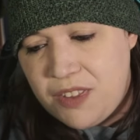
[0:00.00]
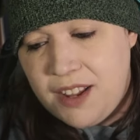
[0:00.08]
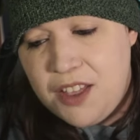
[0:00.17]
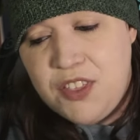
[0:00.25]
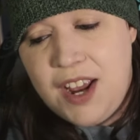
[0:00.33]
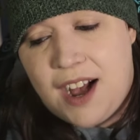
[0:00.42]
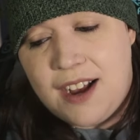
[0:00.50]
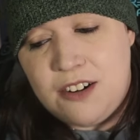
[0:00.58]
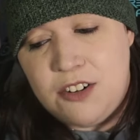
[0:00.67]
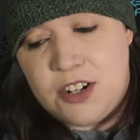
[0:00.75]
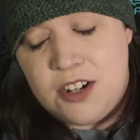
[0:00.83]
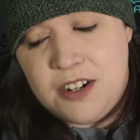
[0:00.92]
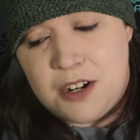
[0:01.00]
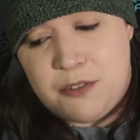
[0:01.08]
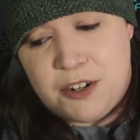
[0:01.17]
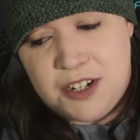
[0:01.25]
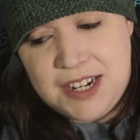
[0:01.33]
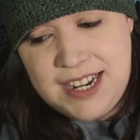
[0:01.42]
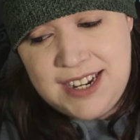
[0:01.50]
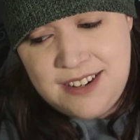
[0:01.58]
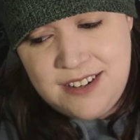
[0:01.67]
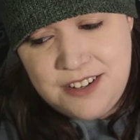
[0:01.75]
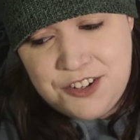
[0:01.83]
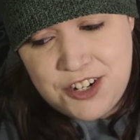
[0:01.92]
"The iron hook of
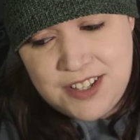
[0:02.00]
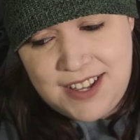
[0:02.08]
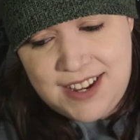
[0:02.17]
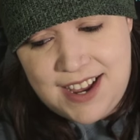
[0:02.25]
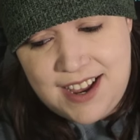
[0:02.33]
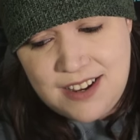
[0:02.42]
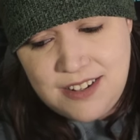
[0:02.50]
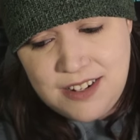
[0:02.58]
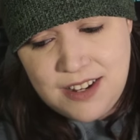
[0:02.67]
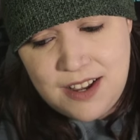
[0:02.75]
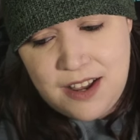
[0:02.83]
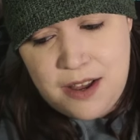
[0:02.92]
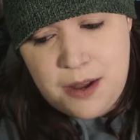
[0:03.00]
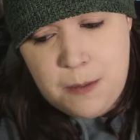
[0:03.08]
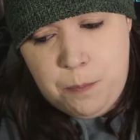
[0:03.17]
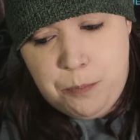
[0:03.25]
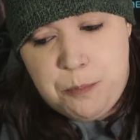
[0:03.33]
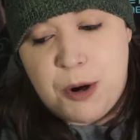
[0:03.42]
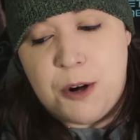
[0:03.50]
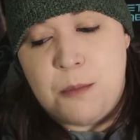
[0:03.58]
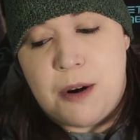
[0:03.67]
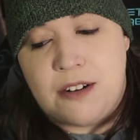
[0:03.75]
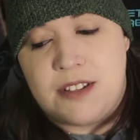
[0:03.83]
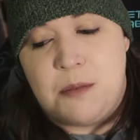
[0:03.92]
Hookhand?" Jin Ling asked. Burn
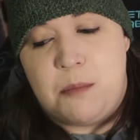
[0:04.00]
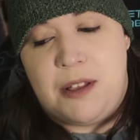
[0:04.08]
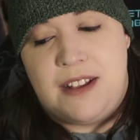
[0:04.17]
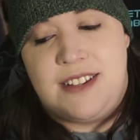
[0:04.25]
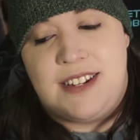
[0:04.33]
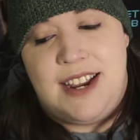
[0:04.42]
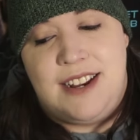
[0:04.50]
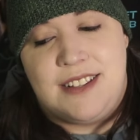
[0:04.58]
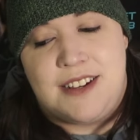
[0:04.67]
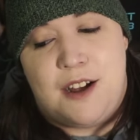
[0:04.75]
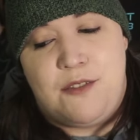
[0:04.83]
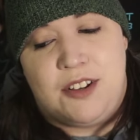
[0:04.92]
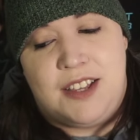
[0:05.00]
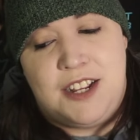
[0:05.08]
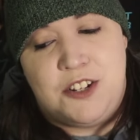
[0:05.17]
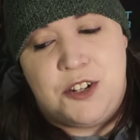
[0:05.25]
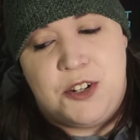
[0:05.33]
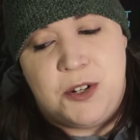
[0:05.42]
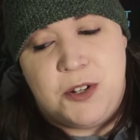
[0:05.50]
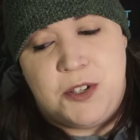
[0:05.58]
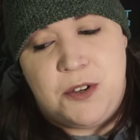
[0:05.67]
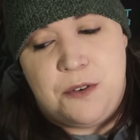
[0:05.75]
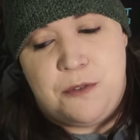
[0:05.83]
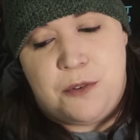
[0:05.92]
marks and blood stains covered Lan Sijui's
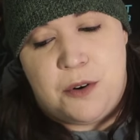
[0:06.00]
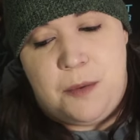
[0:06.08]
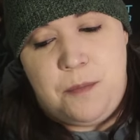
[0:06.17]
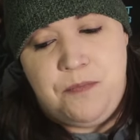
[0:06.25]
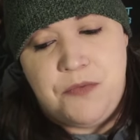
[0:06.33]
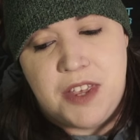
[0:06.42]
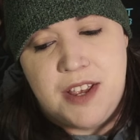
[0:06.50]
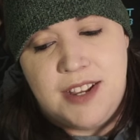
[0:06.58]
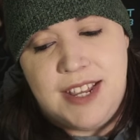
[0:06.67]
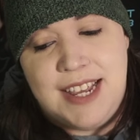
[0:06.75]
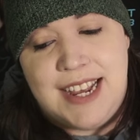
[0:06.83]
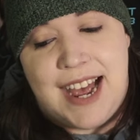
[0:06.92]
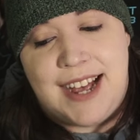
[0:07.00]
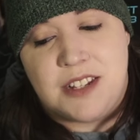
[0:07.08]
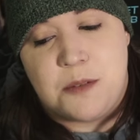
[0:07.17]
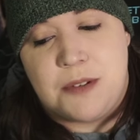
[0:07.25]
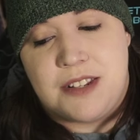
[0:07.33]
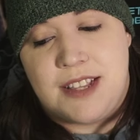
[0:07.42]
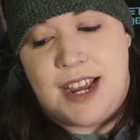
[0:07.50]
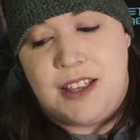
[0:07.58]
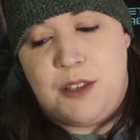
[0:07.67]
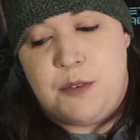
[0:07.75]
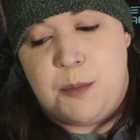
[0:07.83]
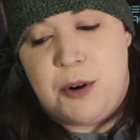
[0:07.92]
uniform. He gasped
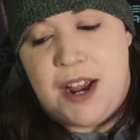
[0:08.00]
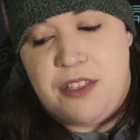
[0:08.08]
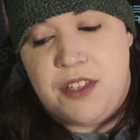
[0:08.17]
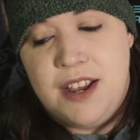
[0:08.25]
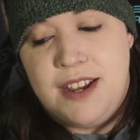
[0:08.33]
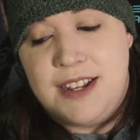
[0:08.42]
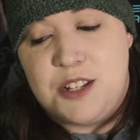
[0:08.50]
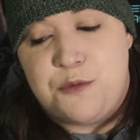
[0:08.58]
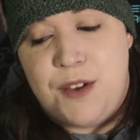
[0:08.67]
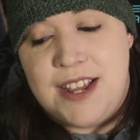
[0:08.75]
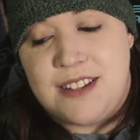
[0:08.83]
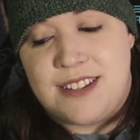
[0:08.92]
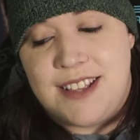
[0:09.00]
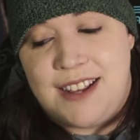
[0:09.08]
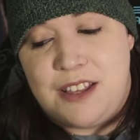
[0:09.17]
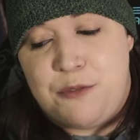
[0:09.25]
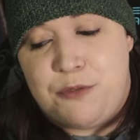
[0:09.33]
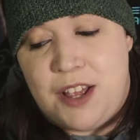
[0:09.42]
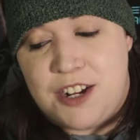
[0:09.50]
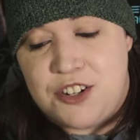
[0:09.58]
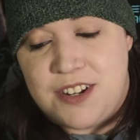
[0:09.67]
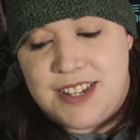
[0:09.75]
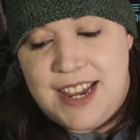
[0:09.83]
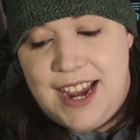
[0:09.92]
slightly for breath, his face slightly flushed
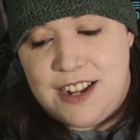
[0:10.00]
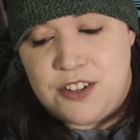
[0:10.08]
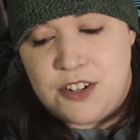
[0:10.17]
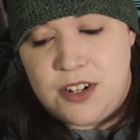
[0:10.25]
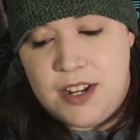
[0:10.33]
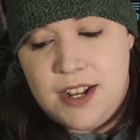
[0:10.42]
as he answered,